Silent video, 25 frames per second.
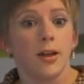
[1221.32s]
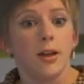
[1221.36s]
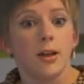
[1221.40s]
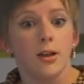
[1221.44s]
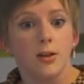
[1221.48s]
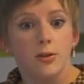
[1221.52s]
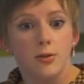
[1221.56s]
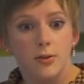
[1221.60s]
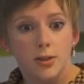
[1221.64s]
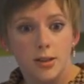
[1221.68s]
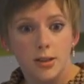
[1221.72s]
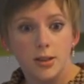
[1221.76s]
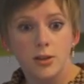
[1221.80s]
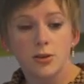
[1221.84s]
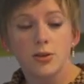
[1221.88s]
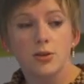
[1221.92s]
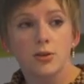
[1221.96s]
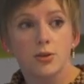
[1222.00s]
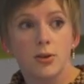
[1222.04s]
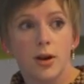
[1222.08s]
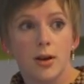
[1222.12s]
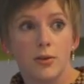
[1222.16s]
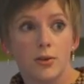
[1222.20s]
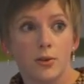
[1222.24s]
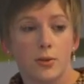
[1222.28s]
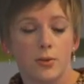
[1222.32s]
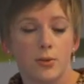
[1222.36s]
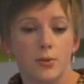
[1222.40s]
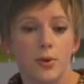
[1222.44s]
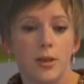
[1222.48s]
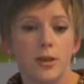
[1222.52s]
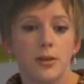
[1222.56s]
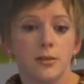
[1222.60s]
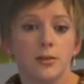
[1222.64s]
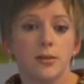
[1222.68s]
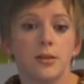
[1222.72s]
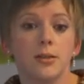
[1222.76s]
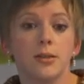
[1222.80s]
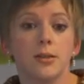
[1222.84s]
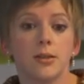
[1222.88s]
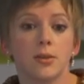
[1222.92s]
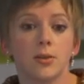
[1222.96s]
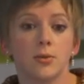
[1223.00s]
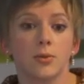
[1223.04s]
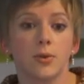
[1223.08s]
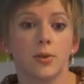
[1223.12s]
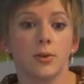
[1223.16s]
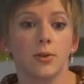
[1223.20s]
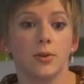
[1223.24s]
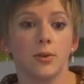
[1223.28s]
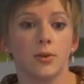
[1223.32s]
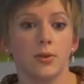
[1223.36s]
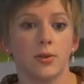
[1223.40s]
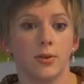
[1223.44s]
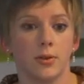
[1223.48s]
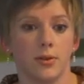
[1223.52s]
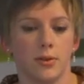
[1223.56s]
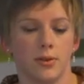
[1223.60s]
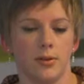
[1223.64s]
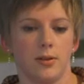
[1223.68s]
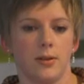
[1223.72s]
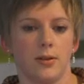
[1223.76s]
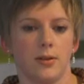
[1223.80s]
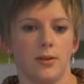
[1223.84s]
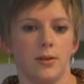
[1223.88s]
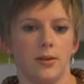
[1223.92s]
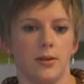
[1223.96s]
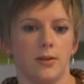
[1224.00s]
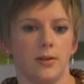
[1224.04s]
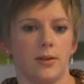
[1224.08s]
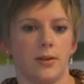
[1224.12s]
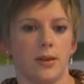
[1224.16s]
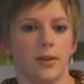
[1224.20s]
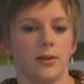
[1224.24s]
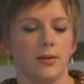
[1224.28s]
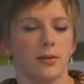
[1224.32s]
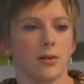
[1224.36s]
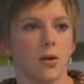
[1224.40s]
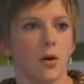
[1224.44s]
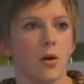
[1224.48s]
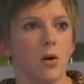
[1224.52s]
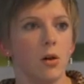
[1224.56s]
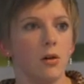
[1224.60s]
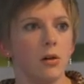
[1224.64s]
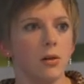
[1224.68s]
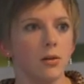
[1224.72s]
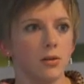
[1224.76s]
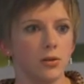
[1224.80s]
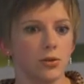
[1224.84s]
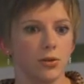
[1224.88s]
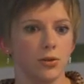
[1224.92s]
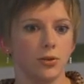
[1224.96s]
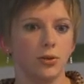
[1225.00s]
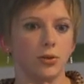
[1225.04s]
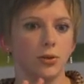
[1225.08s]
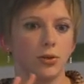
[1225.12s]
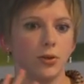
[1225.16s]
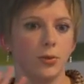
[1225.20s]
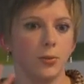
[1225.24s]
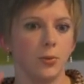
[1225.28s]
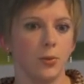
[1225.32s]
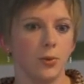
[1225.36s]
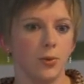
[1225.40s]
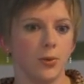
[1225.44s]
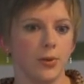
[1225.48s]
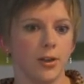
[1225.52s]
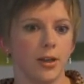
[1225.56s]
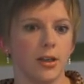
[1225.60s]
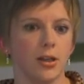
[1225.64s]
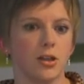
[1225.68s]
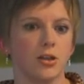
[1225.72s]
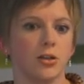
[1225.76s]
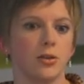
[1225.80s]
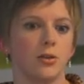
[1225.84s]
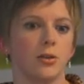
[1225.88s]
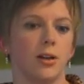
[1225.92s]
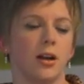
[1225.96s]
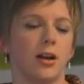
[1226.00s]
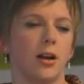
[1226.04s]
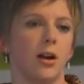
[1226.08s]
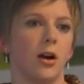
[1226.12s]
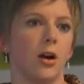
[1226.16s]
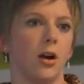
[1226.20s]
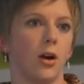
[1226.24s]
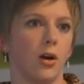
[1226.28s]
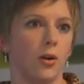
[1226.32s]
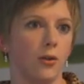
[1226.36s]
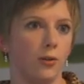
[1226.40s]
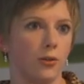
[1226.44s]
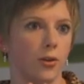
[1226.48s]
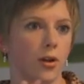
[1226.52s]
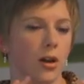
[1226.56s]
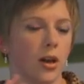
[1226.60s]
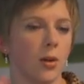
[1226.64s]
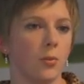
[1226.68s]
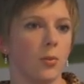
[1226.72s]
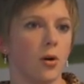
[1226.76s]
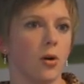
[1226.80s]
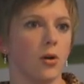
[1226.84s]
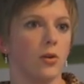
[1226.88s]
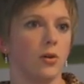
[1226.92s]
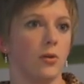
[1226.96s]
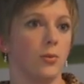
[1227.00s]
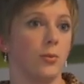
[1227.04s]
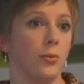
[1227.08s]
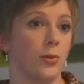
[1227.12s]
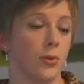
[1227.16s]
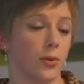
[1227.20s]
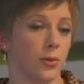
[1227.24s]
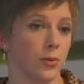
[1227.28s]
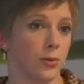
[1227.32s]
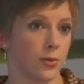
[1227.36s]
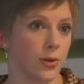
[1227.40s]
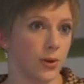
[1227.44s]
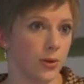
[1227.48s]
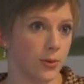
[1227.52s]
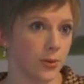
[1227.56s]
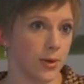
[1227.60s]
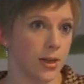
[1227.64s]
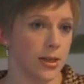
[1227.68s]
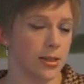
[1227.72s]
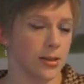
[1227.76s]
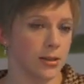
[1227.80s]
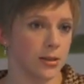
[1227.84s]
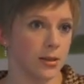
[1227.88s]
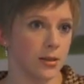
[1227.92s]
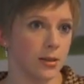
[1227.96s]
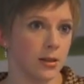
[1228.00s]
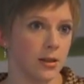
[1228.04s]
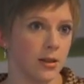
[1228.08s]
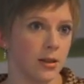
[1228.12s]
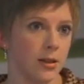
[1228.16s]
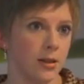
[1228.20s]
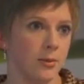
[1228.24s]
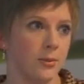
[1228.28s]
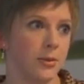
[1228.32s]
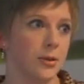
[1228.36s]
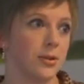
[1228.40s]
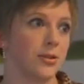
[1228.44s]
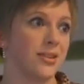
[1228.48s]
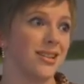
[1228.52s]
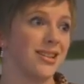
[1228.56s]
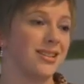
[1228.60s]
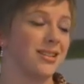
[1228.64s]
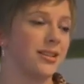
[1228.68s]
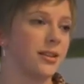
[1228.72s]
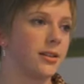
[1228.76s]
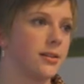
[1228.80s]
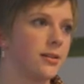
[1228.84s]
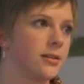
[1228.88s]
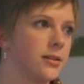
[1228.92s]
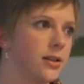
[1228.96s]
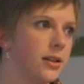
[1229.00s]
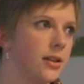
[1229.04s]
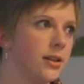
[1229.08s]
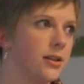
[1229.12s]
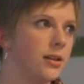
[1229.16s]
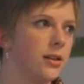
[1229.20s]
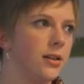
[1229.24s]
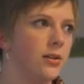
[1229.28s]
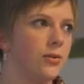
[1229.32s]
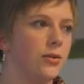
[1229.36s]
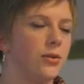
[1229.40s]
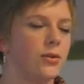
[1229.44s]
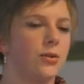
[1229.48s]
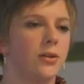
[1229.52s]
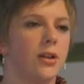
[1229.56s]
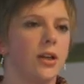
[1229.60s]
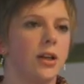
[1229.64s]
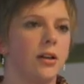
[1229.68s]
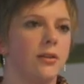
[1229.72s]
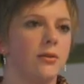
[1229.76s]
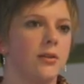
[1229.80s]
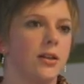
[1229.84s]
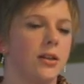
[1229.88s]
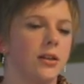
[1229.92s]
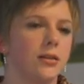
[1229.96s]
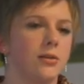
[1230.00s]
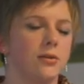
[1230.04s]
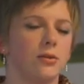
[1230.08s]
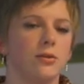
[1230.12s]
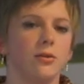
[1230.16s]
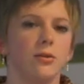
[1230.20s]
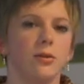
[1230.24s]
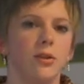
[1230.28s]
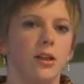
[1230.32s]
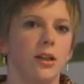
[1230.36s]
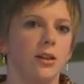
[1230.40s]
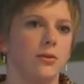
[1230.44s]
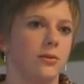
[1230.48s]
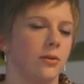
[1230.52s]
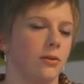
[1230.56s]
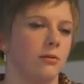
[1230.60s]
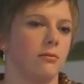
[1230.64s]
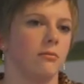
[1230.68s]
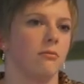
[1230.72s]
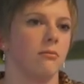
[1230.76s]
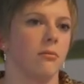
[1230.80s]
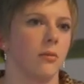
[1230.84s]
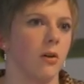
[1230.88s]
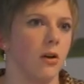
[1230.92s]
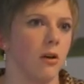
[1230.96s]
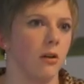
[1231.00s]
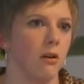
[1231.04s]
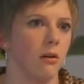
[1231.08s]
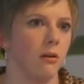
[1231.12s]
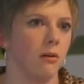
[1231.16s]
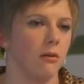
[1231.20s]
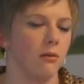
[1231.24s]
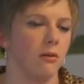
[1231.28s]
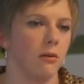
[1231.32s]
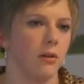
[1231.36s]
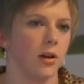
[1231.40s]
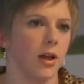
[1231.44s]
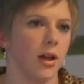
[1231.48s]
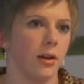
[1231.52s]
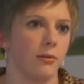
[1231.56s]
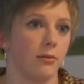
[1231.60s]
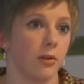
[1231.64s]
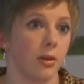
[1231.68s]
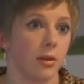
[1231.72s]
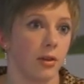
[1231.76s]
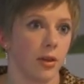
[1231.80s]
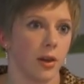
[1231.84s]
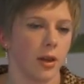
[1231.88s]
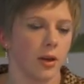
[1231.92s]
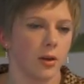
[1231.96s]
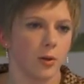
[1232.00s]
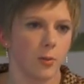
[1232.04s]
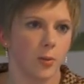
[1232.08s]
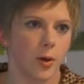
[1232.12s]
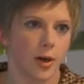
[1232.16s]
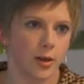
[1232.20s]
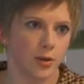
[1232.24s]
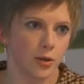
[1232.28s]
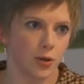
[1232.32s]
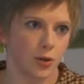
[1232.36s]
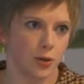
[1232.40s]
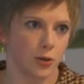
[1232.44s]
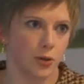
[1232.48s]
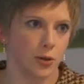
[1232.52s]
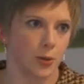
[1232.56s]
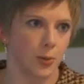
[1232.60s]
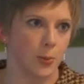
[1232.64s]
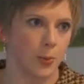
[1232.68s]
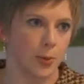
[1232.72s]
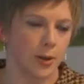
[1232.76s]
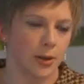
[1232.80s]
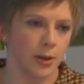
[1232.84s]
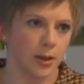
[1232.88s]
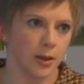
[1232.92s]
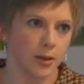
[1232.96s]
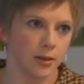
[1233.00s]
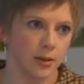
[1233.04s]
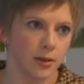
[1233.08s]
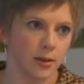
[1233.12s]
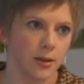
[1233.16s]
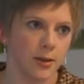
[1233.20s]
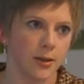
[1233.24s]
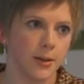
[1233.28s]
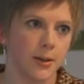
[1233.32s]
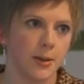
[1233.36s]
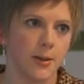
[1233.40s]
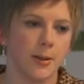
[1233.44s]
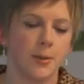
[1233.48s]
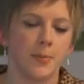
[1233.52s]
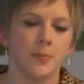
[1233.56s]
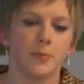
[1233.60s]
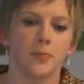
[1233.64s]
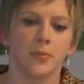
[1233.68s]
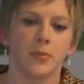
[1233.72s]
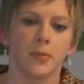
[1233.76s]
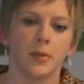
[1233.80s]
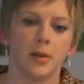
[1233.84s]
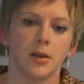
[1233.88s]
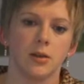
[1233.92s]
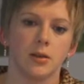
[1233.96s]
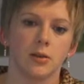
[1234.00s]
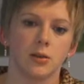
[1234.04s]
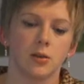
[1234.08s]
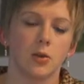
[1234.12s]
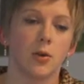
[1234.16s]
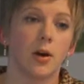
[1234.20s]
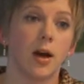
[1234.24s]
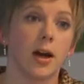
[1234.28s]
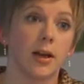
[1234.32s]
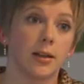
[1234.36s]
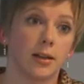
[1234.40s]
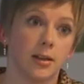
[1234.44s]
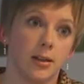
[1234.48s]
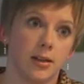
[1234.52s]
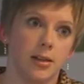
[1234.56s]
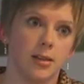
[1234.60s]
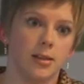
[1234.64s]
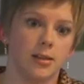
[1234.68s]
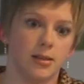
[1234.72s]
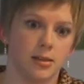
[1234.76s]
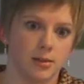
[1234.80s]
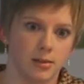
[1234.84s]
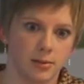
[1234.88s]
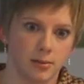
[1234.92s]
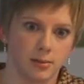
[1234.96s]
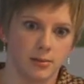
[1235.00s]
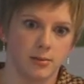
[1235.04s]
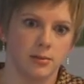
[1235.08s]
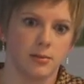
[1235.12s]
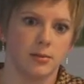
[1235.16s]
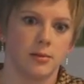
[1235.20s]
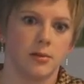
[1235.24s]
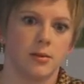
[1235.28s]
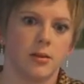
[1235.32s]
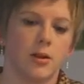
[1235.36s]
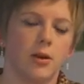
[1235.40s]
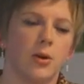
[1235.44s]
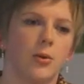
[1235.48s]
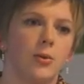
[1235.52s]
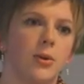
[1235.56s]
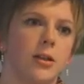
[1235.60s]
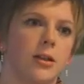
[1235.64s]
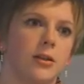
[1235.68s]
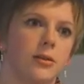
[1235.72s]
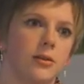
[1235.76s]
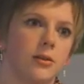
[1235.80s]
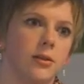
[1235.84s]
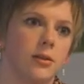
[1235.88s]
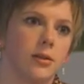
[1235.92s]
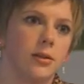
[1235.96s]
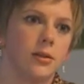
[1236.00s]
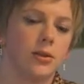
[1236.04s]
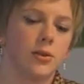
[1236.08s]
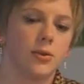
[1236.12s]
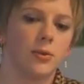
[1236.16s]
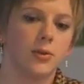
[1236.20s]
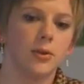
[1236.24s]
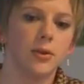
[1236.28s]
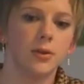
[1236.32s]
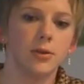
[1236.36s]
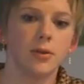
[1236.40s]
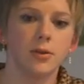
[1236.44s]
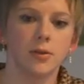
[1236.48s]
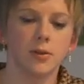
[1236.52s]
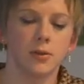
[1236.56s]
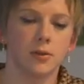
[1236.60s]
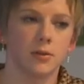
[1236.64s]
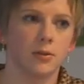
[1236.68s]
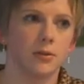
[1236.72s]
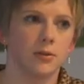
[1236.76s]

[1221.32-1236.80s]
You need to have the written insurance that all the documentation are available upon request, because as I said, if you give it, you give everything about your company. So at least a written insurance.